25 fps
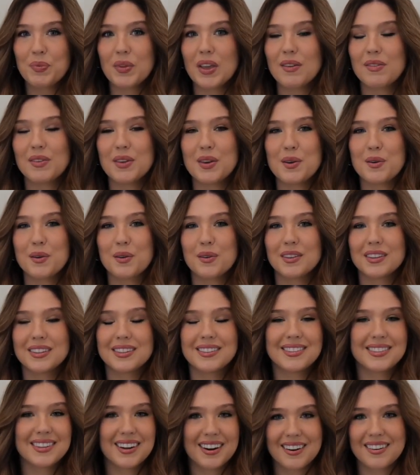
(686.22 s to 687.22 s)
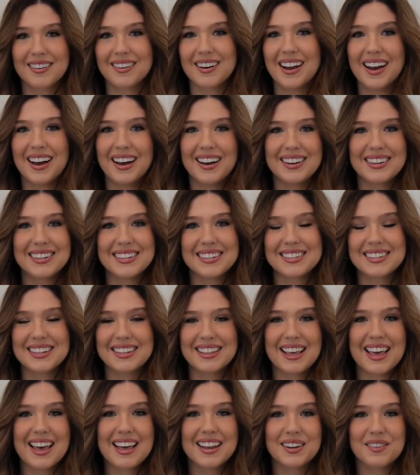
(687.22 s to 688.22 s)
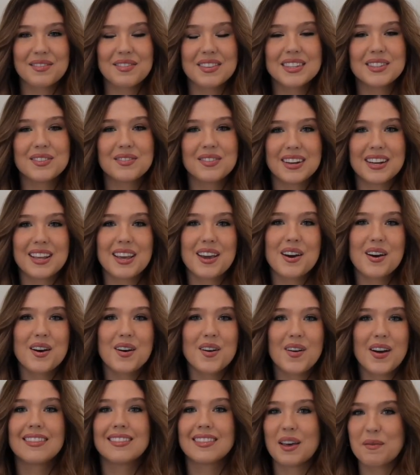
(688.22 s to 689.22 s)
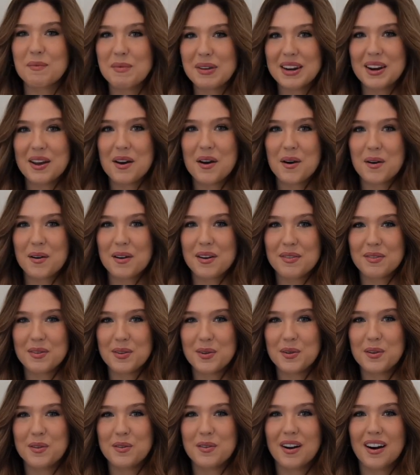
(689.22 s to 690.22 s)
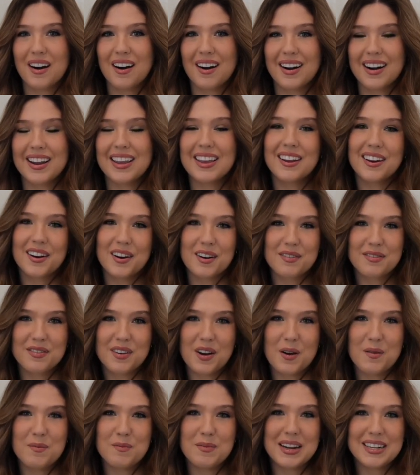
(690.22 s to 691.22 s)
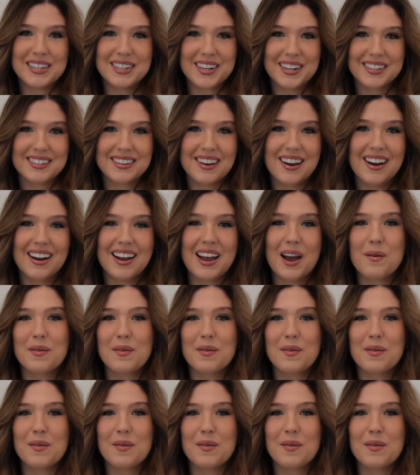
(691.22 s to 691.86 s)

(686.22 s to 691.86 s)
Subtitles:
If you stuck around to the end of this video, let me know if you are here from my TikTok.